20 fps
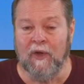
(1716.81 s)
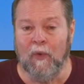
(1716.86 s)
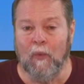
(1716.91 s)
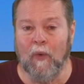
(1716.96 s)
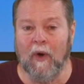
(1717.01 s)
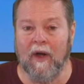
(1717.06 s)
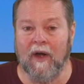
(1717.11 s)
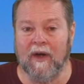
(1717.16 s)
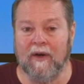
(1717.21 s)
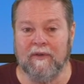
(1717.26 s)

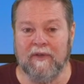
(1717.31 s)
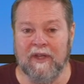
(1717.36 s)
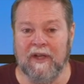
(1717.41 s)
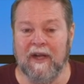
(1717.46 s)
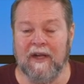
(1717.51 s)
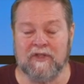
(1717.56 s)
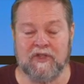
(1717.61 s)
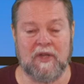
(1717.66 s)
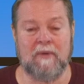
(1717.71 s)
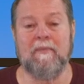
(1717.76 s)
where you
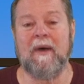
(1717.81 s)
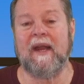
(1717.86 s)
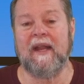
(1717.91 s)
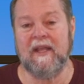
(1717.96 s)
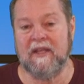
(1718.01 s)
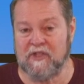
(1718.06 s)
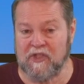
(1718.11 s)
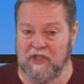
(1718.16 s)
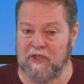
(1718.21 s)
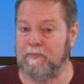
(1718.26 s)
know somebody
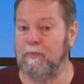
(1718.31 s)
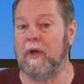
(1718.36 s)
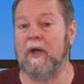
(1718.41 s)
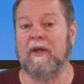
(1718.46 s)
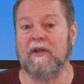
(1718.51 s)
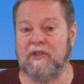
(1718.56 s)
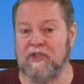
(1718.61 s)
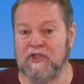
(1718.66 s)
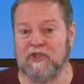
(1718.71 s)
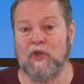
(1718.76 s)
has
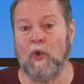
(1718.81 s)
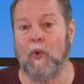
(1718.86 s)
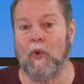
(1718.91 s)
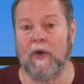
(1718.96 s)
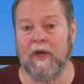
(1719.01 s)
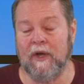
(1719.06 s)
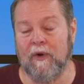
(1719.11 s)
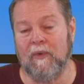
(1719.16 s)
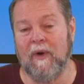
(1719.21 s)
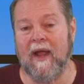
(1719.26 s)
spun a
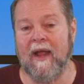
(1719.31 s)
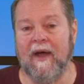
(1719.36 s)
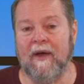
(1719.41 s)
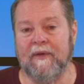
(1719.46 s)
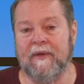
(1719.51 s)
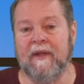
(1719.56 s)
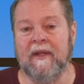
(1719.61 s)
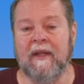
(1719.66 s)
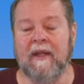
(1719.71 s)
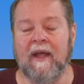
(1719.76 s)
story
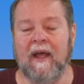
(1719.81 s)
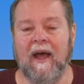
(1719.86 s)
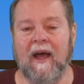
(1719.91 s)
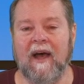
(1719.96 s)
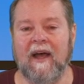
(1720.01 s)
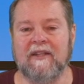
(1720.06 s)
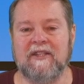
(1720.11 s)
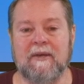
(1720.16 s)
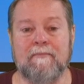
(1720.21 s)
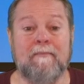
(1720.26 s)
around
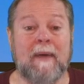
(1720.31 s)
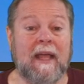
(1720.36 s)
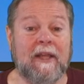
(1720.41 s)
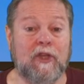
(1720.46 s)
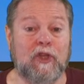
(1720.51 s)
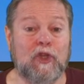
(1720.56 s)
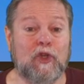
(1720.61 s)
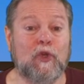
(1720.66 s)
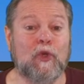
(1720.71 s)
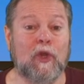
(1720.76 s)
uh, to
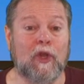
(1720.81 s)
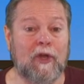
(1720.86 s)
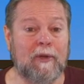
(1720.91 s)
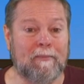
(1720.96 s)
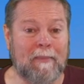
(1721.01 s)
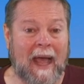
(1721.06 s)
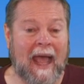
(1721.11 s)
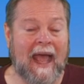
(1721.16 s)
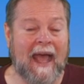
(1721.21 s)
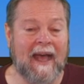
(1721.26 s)
make you
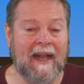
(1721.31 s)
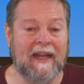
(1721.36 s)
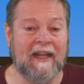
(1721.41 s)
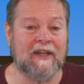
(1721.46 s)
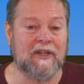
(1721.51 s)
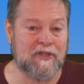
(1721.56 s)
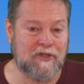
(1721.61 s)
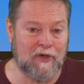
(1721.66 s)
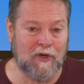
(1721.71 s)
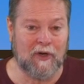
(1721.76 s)
look bad
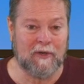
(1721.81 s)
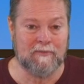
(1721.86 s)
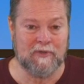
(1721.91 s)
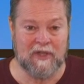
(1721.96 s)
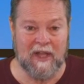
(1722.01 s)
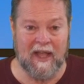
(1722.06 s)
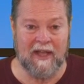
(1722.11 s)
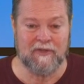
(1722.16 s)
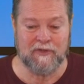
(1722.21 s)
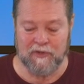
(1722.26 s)
in a
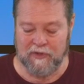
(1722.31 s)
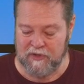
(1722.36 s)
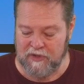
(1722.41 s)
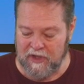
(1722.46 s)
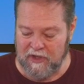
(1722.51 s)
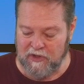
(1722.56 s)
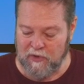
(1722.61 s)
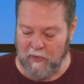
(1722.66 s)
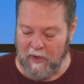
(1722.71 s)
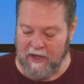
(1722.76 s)
circumstance or a
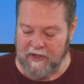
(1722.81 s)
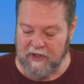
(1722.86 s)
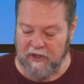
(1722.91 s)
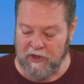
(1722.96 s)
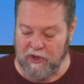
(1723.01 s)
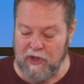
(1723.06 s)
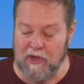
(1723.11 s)
situation.